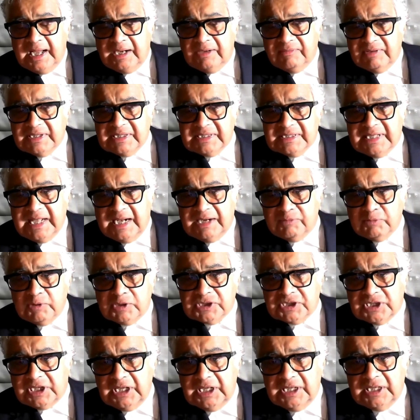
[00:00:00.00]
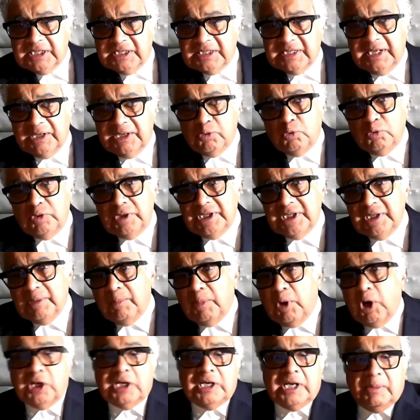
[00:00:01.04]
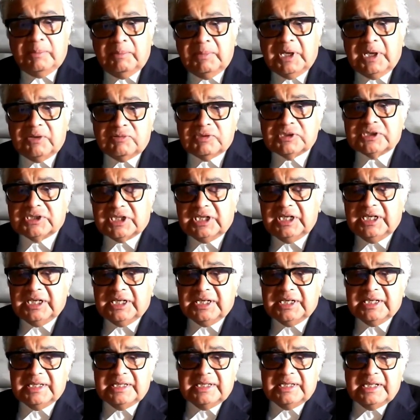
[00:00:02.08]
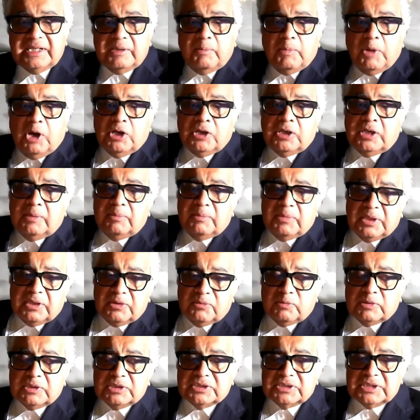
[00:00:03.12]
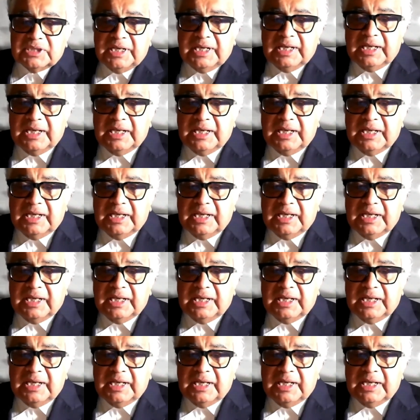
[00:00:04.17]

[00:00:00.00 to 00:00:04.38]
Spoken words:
And once that was cleared, then only the bond number was cleared, and then the bond number was